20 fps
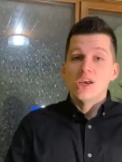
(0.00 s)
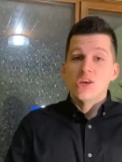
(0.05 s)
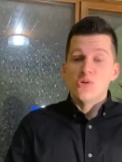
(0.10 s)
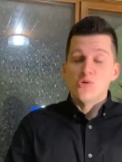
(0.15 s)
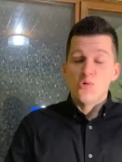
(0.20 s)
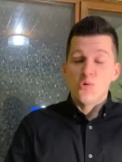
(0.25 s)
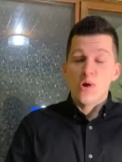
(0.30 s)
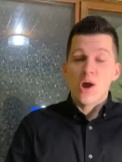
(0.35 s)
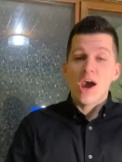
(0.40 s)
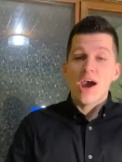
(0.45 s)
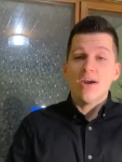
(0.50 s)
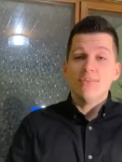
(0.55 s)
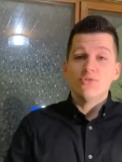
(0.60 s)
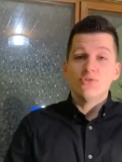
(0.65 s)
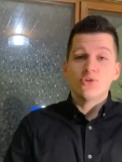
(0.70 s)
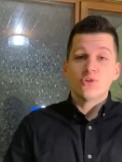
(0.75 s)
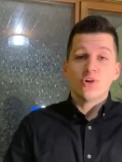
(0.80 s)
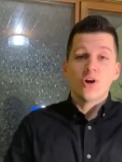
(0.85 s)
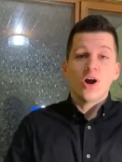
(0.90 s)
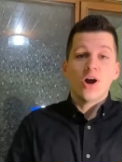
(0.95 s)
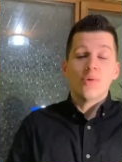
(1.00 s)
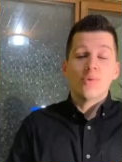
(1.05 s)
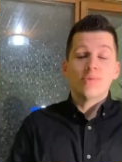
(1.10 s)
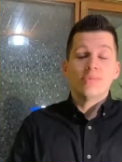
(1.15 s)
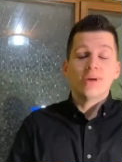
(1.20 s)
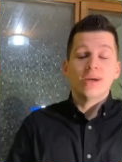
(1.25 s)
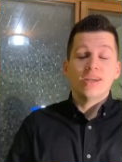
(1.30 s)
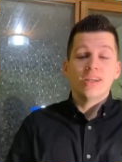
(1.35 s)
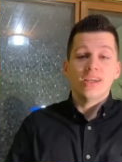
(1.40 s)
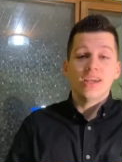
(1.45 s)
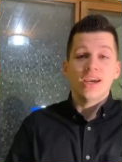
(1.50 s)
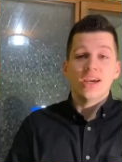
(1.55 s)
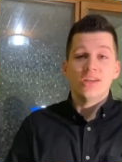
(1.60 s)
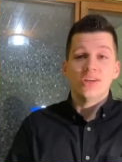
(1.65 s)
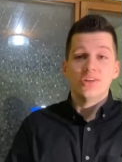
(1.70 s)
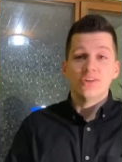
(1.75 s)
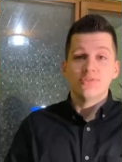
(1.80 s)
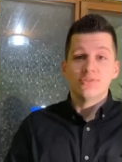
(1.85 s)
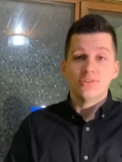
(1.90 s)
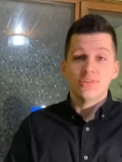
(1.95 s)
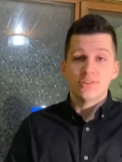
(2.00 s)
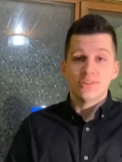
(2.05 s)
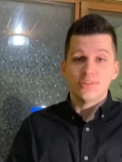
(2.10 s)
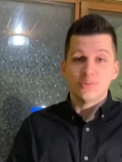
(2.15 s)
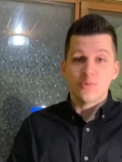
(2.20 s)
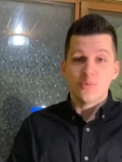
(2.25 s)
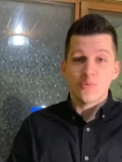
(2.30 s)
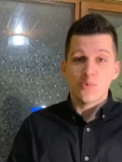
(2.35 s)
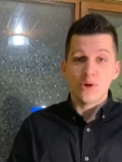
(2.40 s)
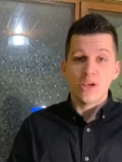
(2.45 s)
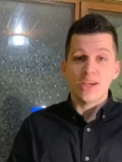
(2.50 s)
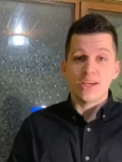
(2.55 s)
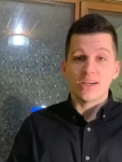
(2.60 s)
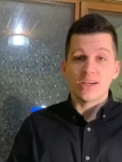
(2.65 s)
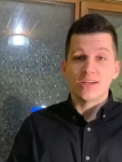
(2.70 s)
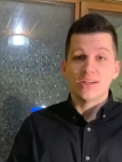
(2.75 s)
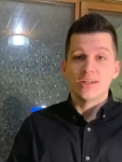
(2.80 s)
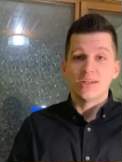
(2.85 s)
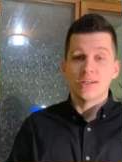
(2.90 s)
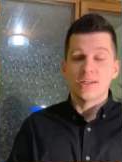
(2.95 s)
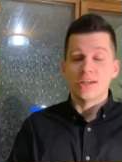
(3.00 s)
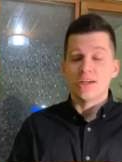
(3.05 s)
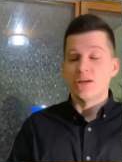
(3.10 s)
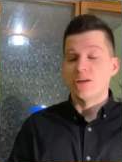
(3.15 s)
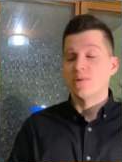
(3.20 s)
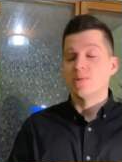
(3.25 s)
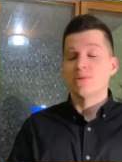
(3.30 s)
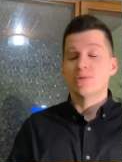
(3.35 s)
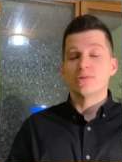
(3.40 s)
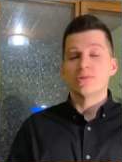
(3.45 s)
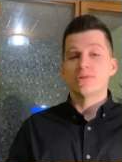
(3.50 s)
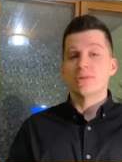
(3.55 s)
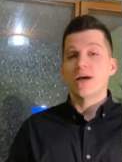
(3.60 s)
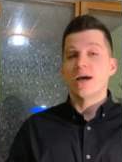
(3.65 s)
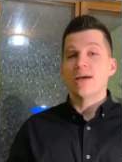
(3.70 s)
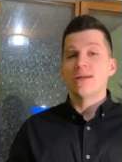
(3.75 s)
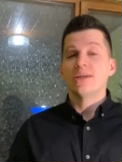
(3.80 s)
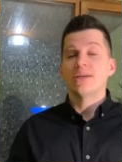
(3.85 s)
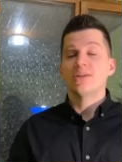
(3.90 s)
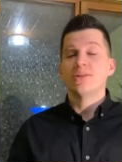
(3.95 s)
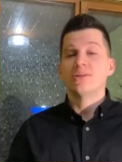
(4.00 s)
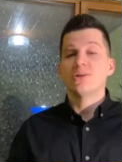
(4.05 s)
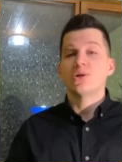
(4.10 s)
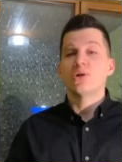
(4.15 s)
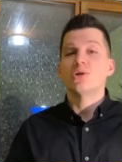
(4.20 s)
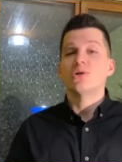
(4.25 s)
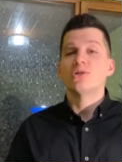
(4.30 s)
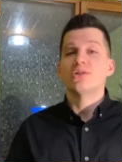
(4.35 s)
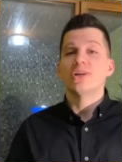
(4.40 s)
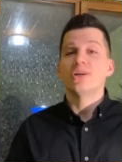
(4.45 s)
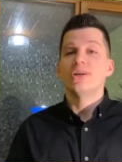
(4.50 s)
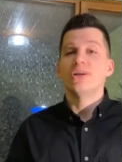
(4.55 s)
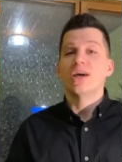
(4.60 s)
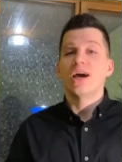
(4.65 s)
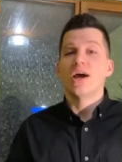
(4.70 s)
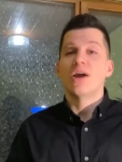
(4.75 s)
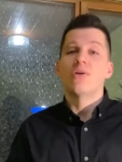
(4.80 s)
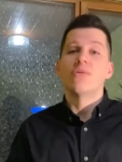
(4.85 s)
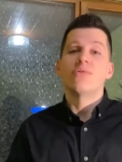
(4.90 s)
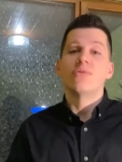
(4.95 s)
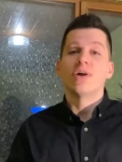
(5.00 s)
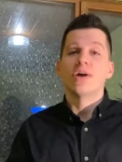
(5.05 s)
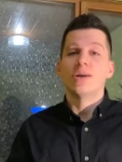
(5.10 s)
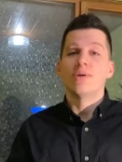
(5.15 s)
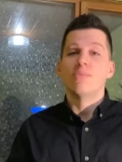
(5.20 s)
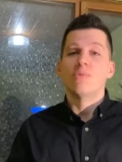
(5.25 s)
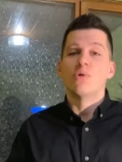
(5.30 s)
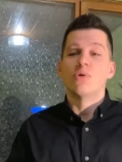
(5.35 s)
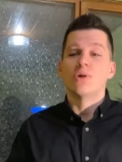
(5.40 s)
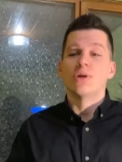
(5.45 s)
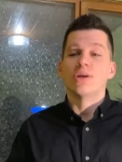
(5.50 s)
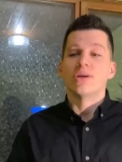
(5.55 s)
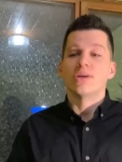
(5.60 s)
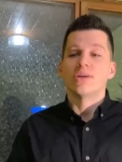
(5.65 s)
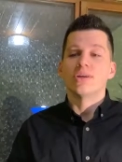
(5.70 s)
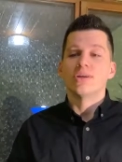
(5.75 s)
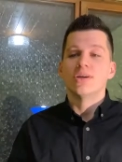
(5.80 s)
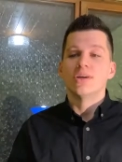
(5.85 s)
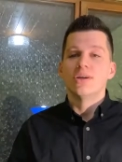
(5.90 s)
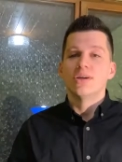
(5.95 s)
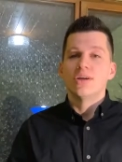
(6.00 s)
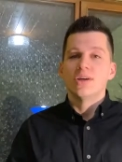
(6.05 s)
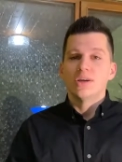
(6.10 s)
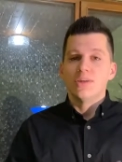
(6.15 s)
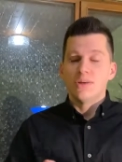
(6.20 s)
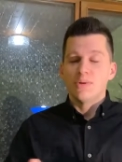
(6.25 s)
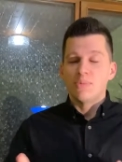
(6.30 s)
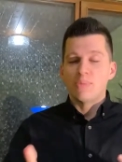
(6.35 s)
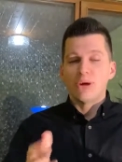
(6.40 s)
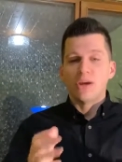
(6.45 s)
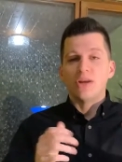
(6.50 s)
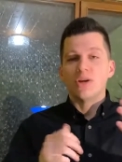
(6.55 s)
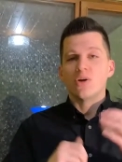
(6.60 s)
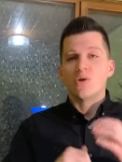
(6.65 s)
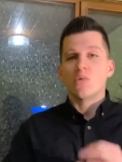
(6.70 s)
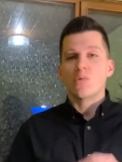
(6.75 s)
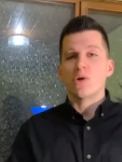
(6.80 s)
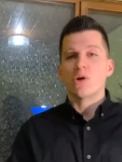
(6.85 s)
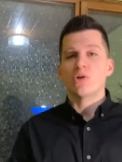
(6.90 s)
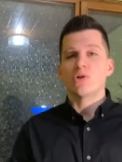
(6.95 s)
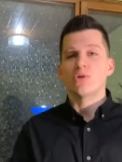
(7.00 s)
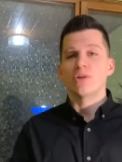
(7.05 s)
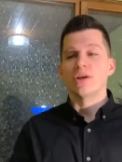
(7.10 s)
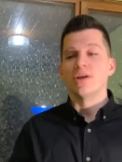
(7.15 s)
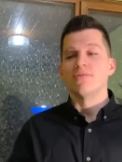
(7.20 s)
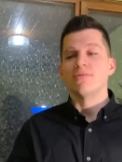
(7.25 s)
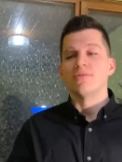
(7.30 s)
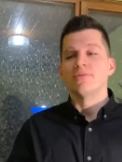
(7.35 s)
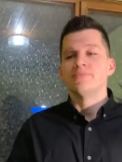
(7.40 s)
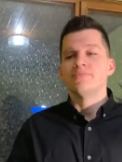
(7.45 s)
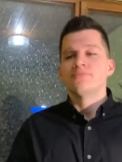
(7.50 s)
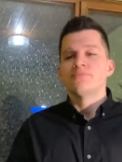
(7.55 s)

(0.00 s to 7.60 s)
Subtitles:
you have to call me by the end of the week. It was, I think, Thursday night or Friday morning, depending on where you live.